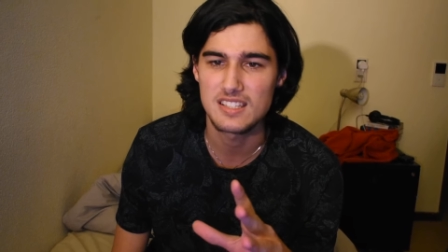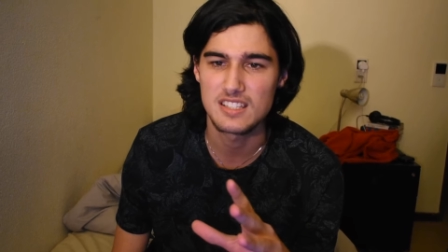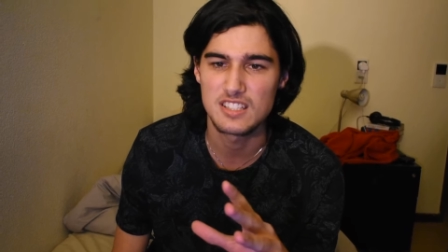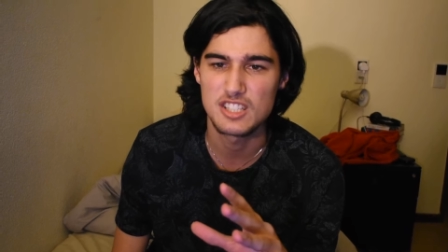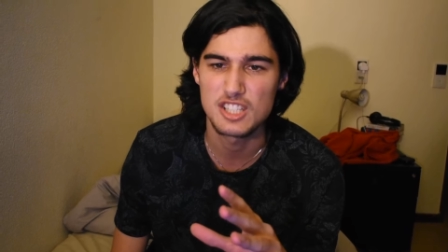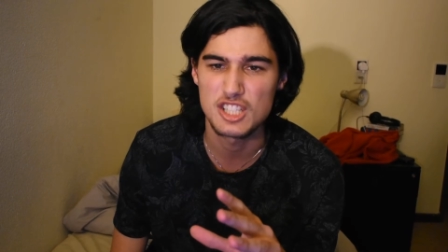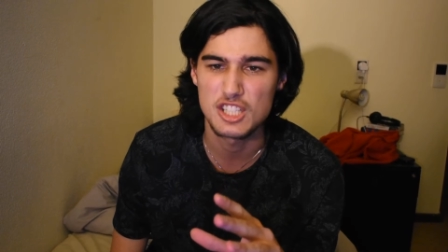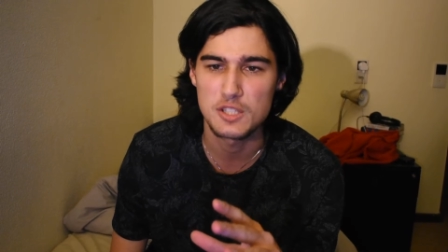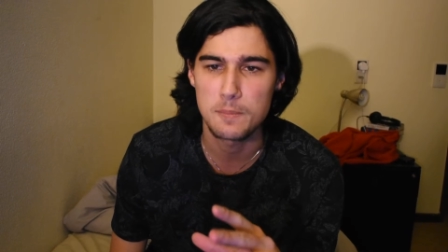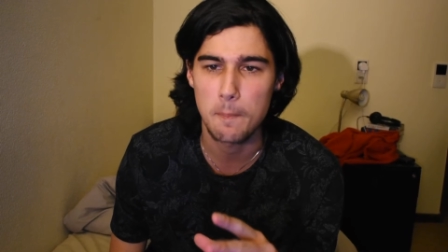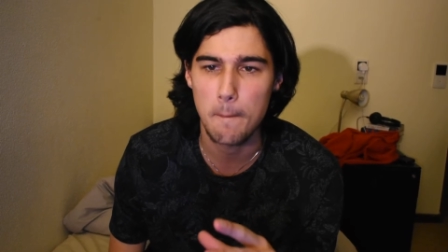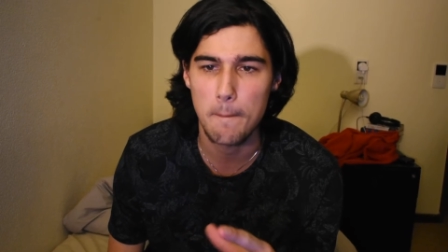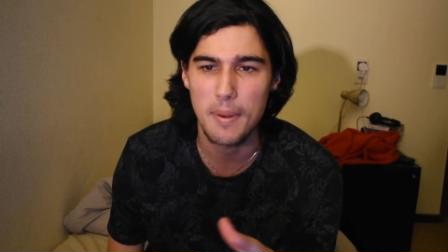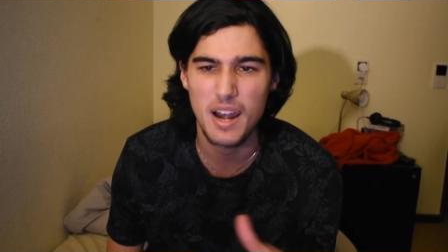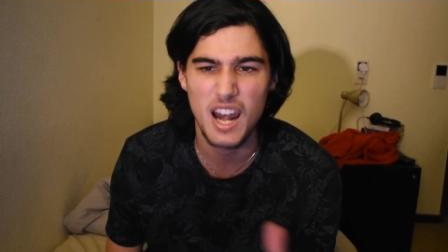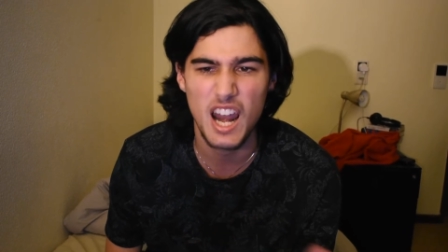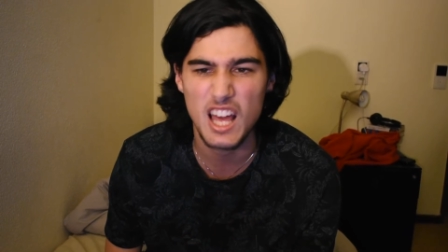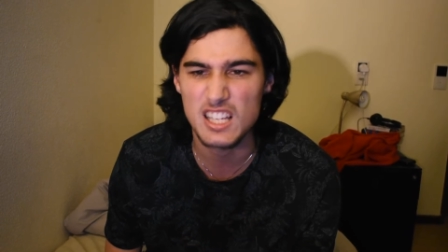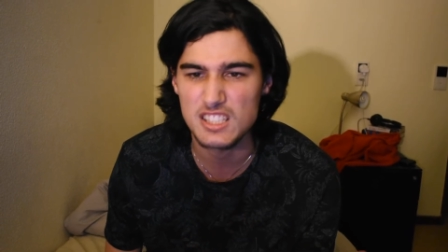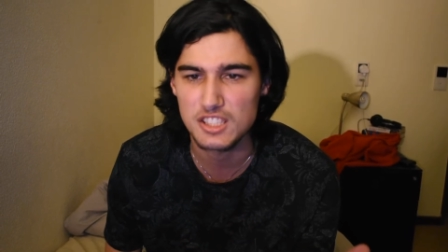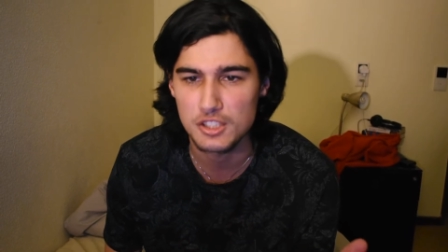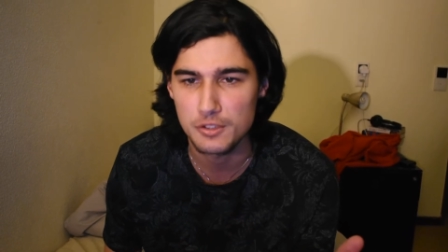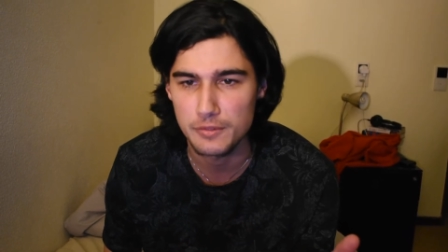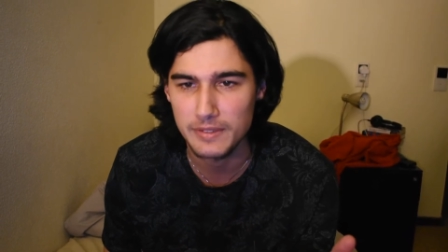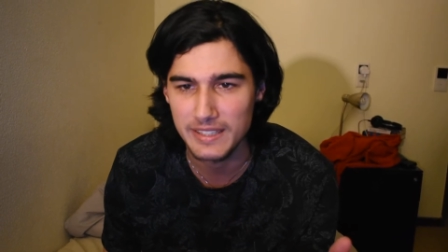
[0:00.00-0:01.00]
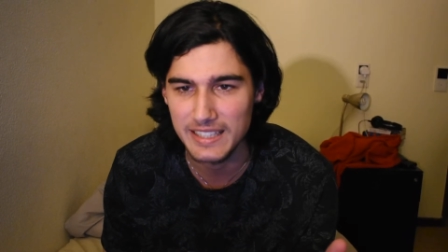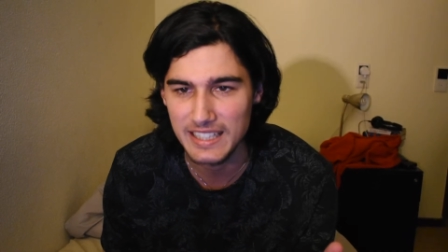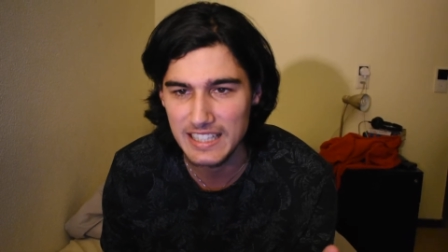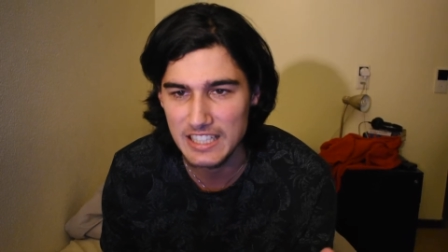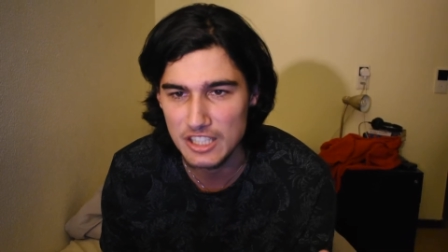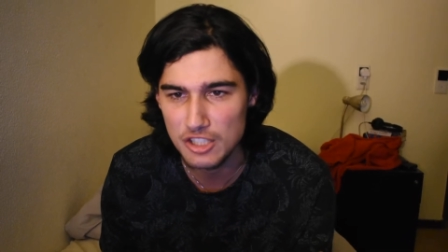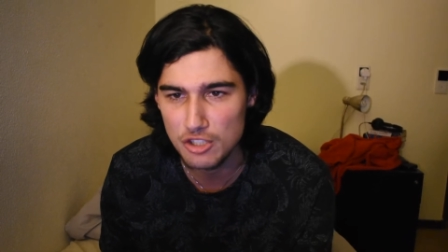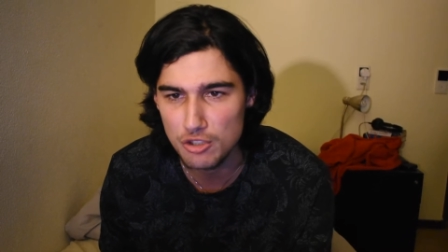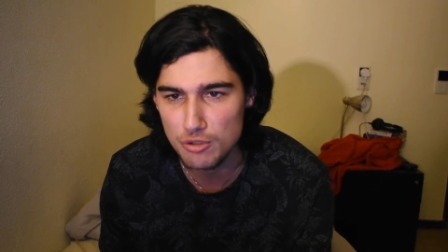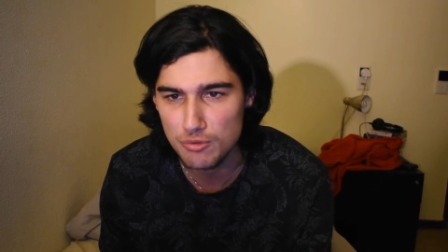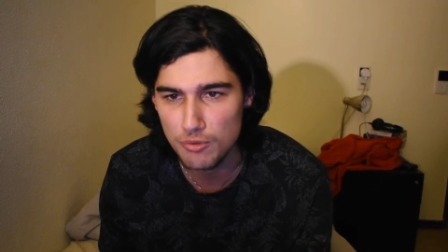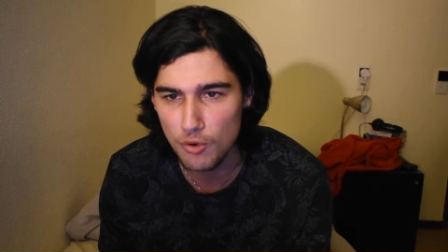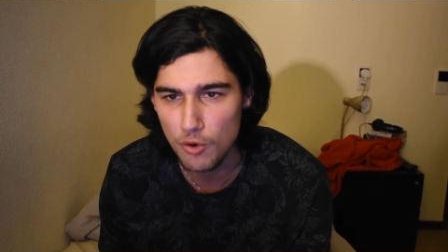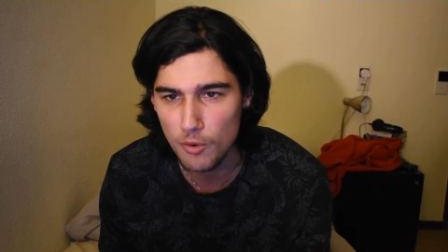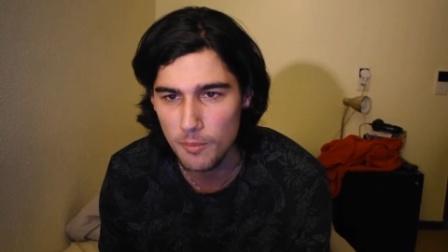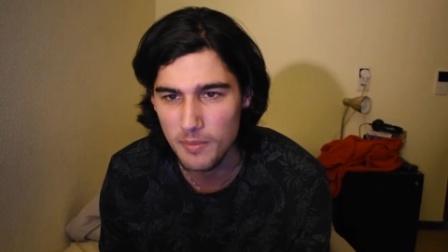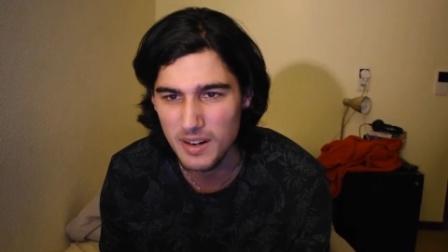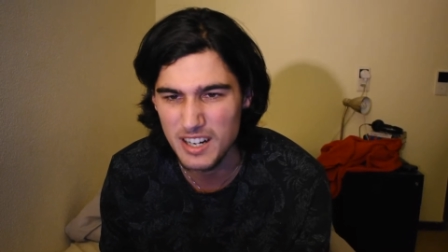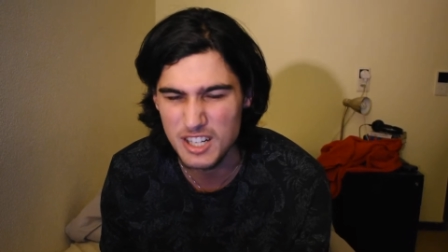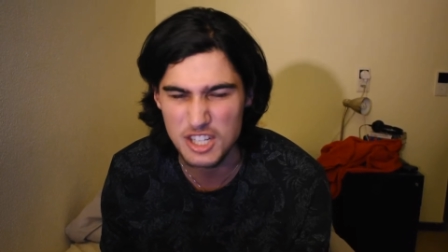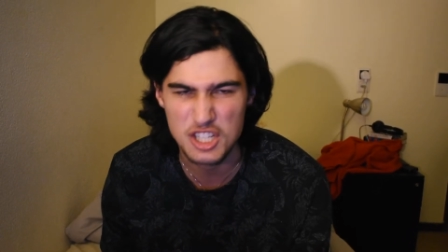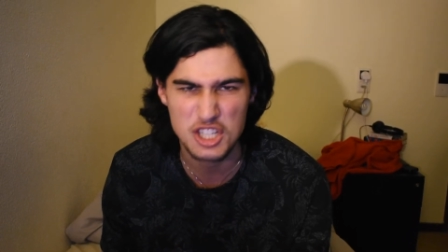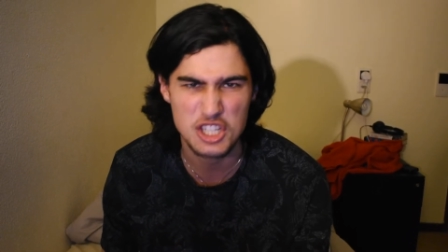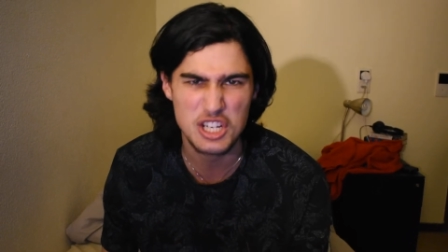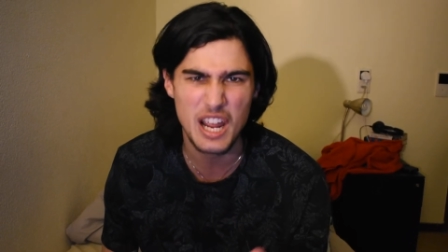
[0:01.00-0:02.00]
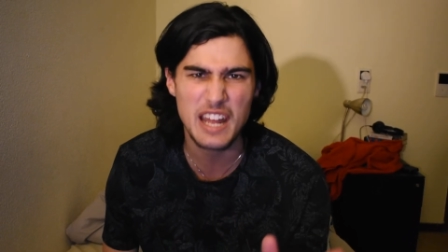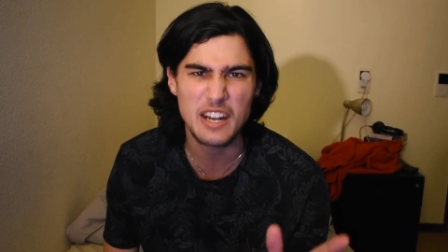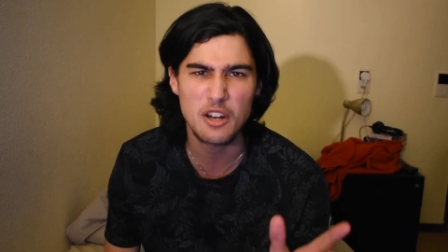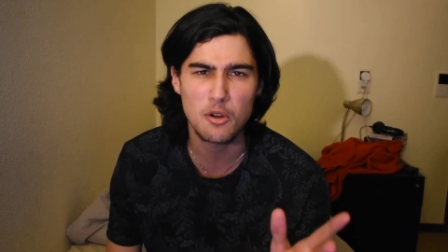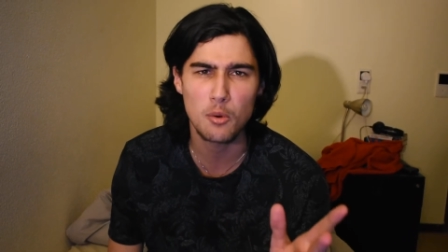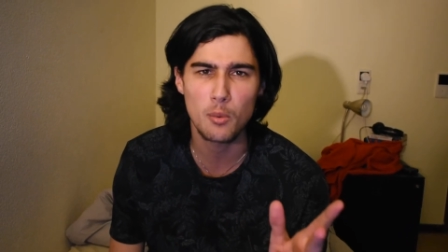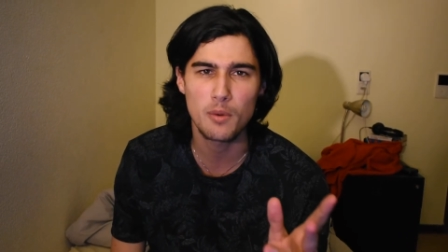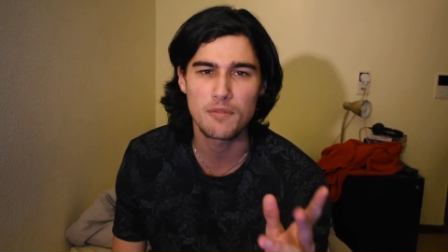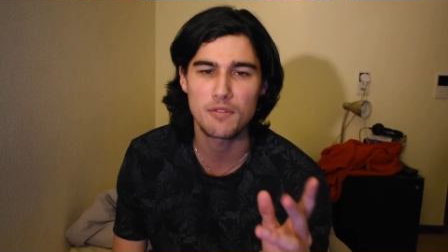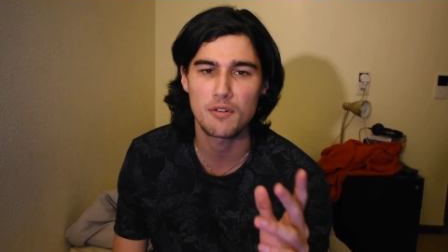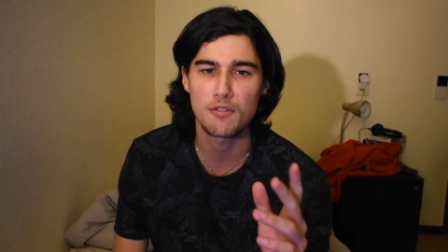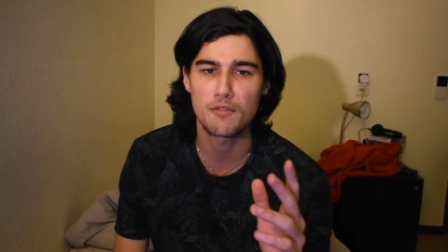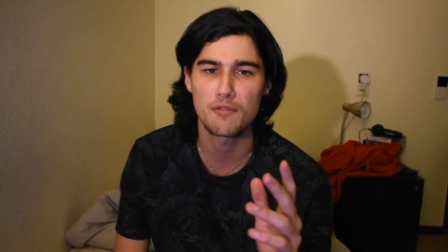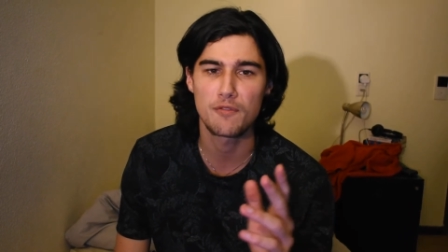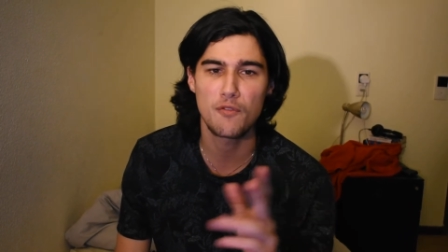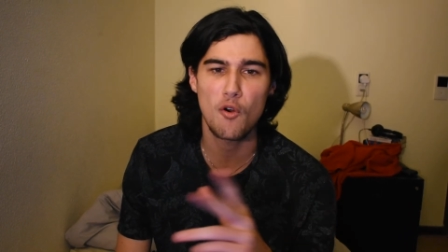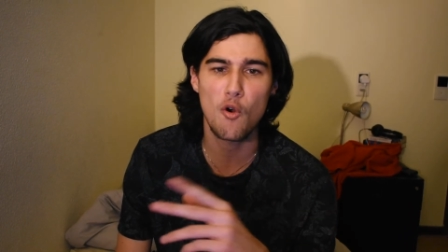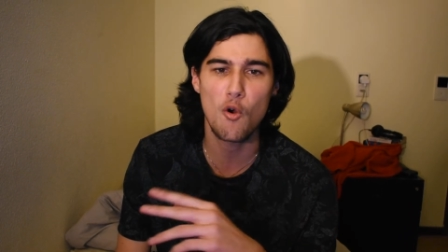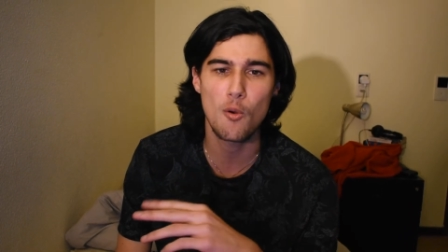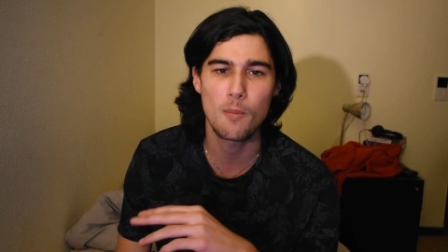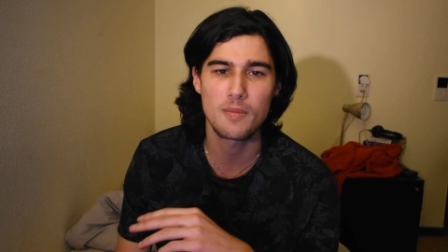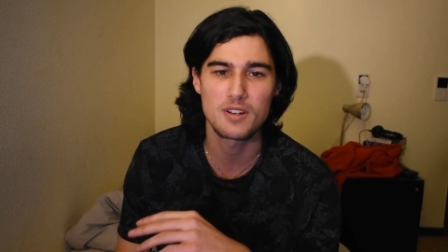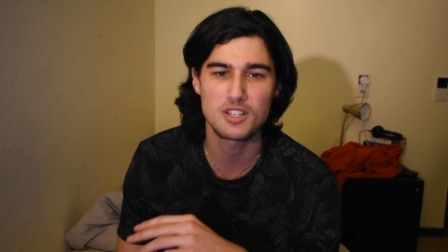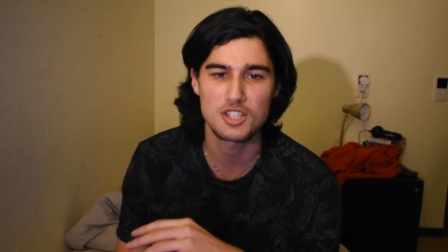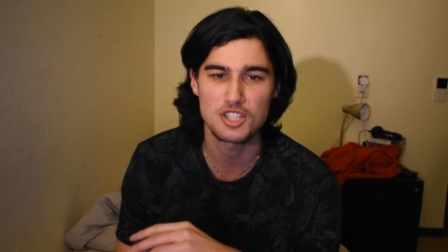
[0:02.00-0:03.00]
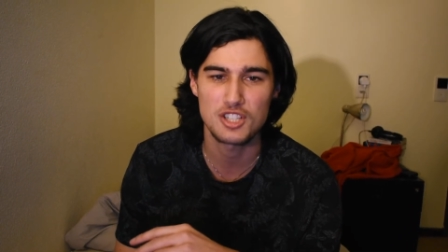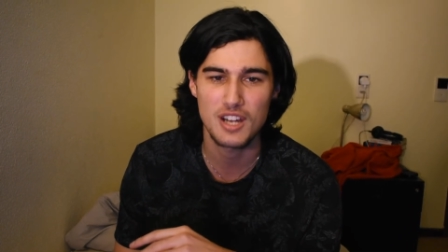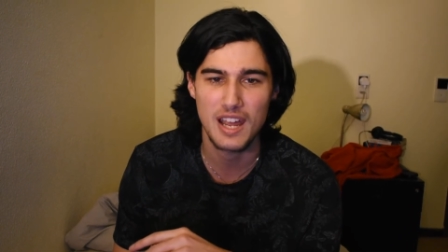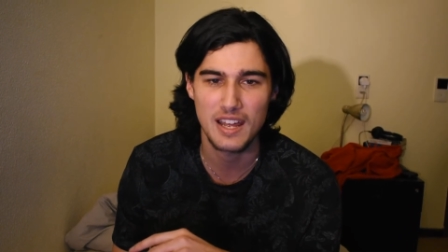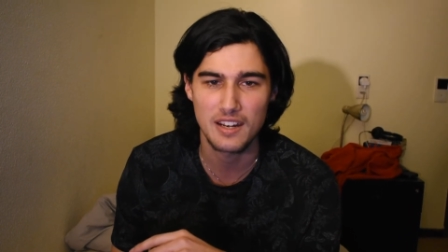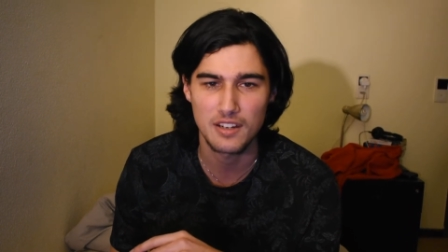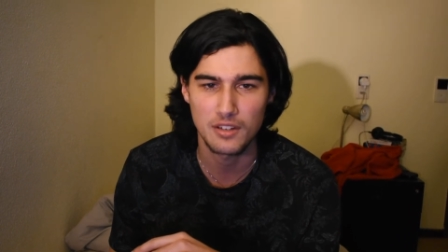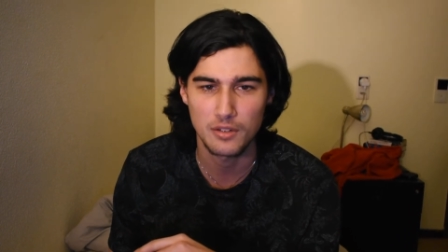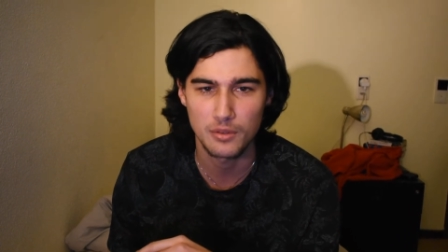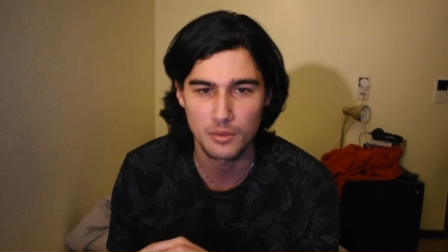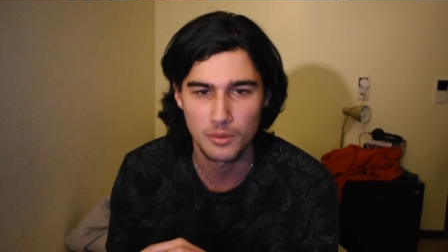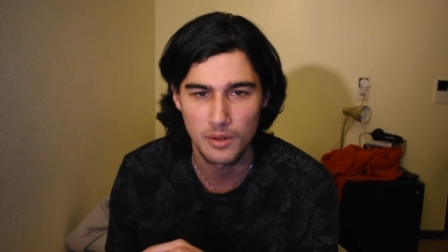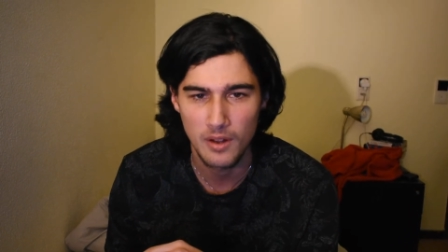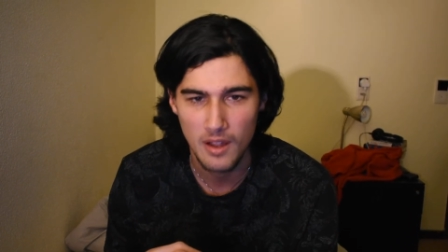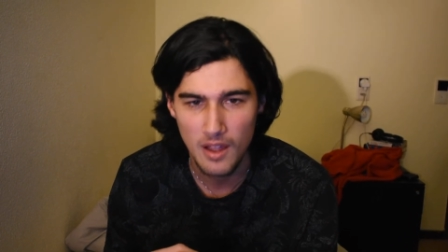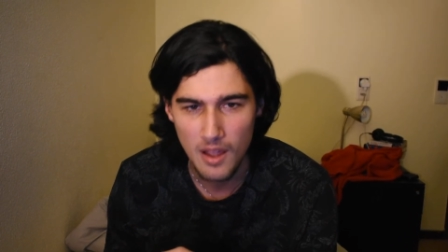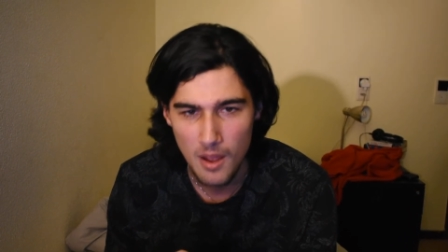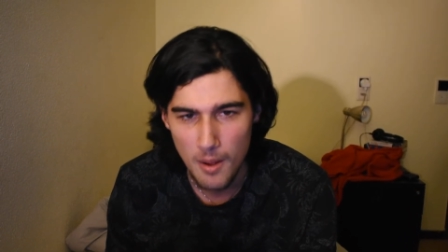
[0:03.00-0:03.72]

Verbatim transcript: and spluttering in trauma, shadow of a former shadow,